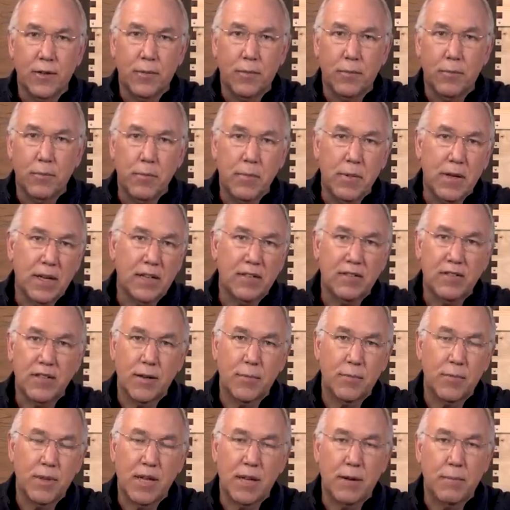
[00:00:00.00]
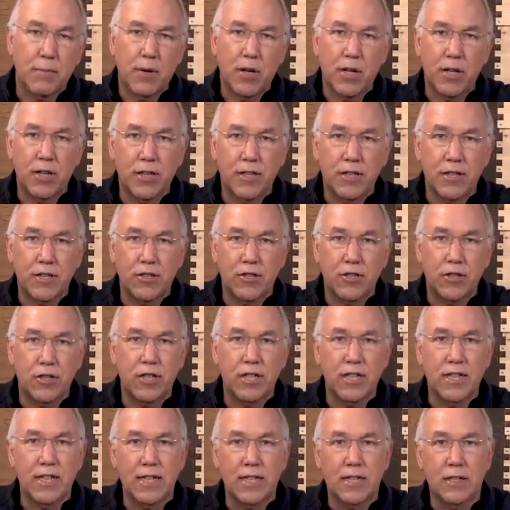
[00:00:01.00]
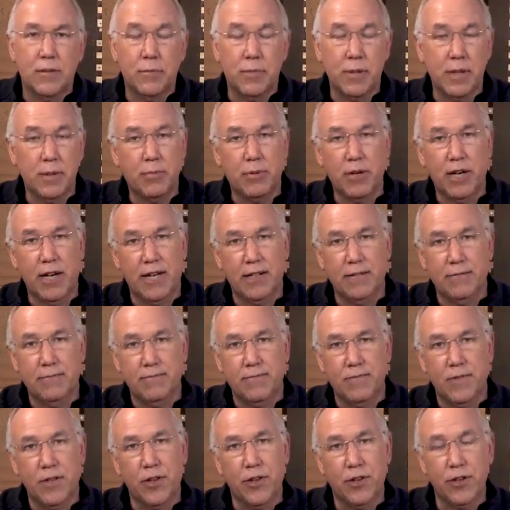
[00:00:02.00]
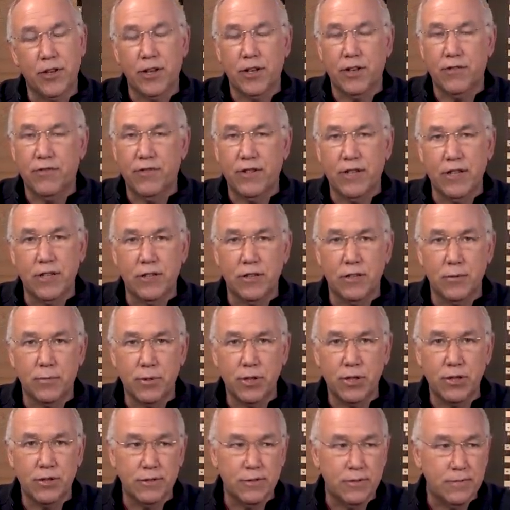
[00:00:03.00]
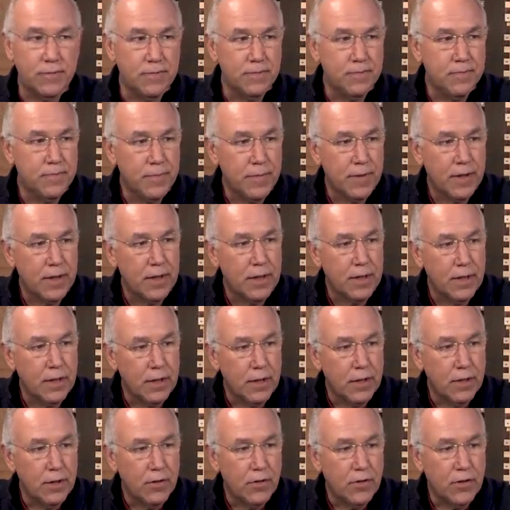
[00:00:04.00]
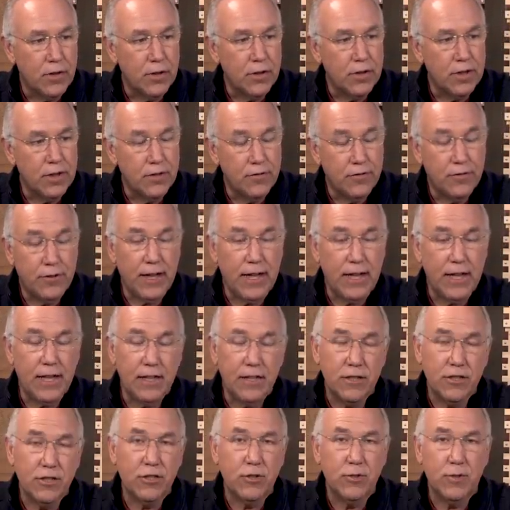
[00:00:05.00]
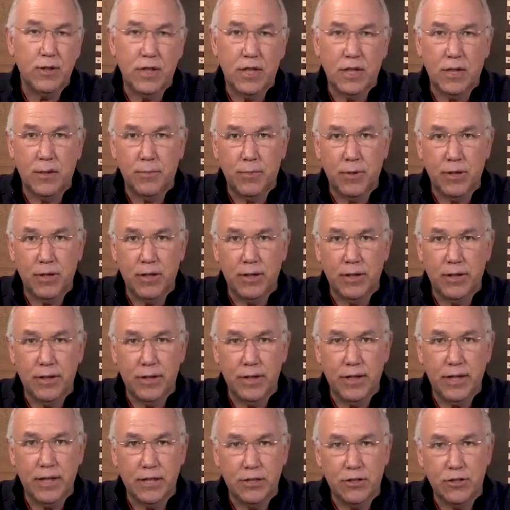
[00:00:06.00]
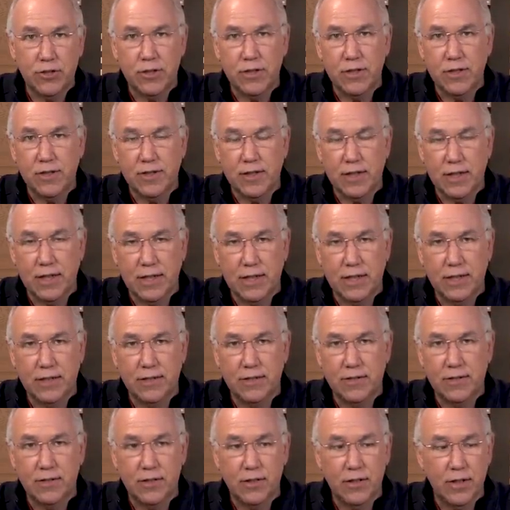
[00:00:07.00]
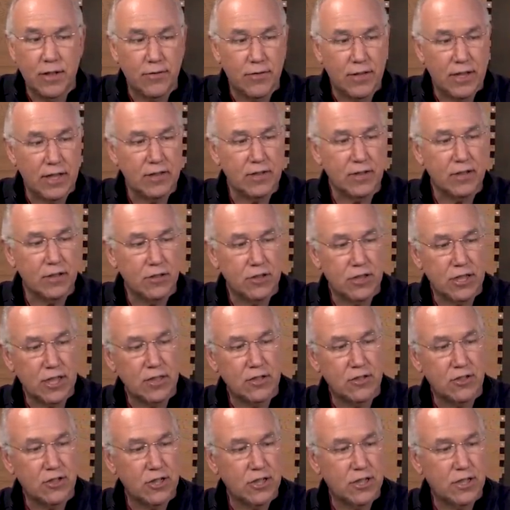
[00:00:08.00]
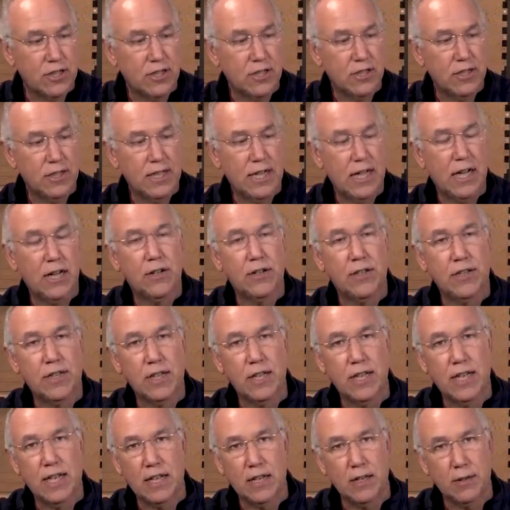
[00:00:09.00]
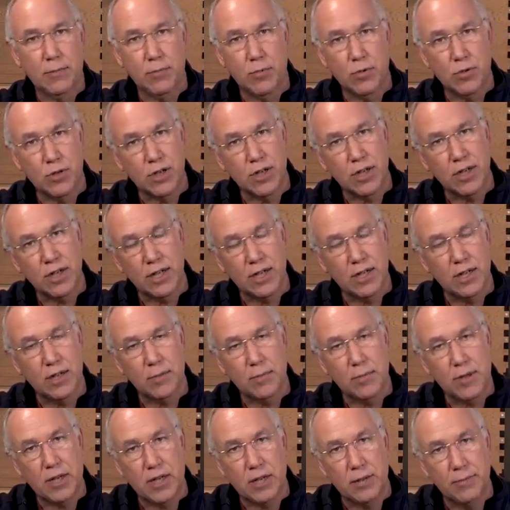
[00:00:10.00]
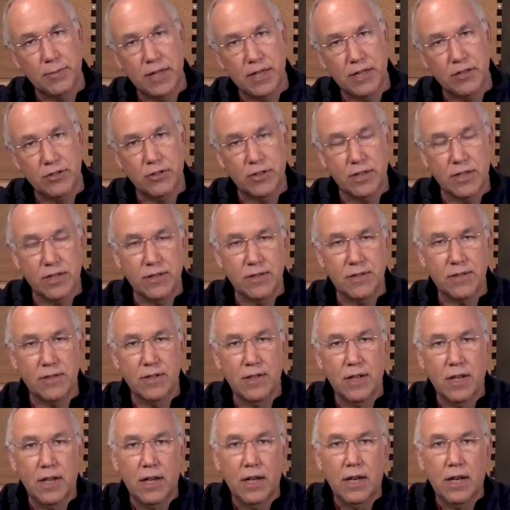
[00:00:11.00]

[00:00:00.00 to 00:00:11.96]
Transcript: mix up that pollen and turn it into bee bread that they're going to feed to the brood. So the advantage to an upper entrance is you have less congestion down at the landing board at the bottom entrance,